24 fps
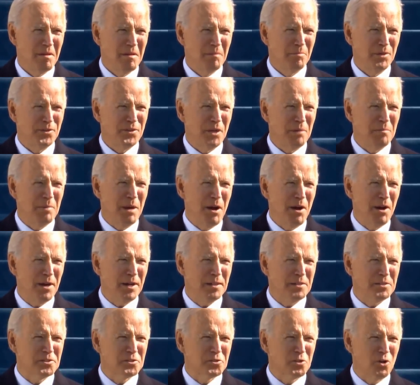But the
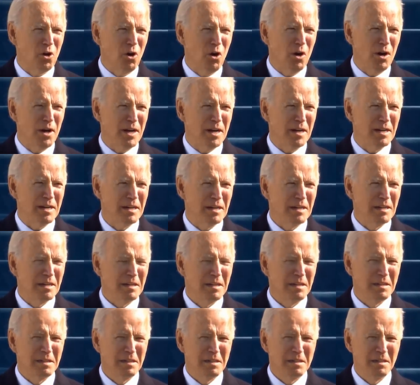American story
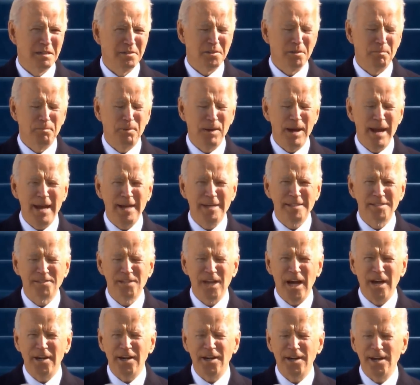depends
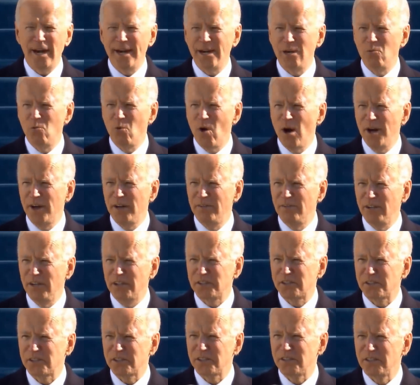not on any one of
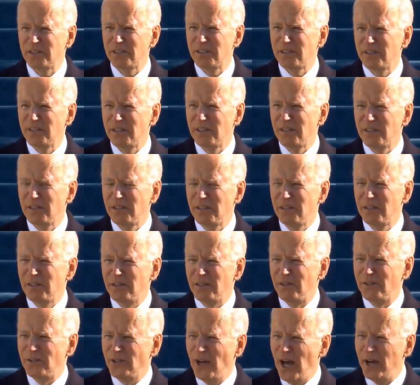us,
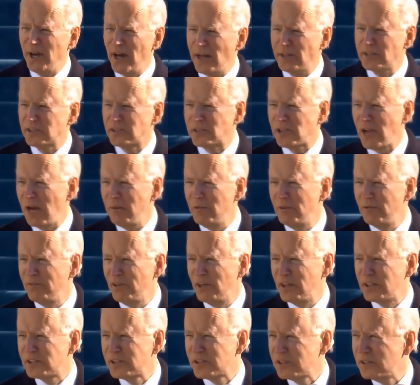not on some of
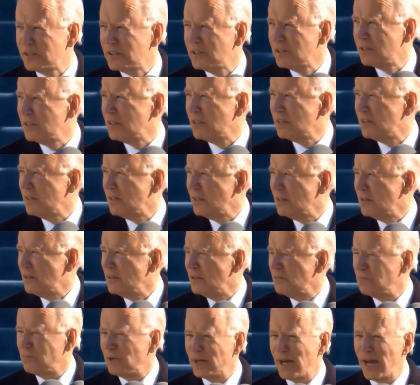us,
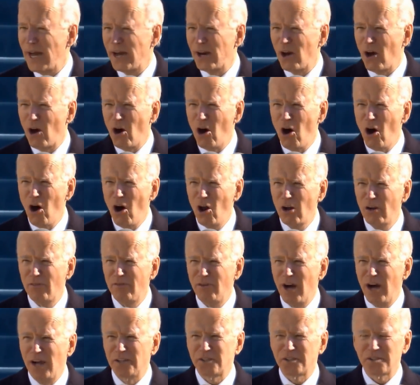but on all of
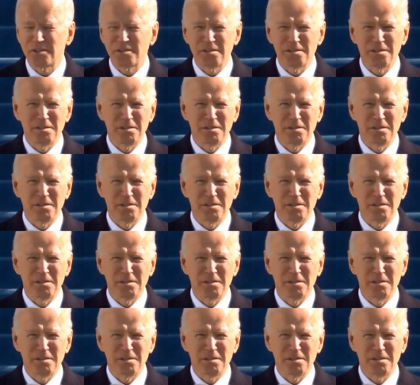us,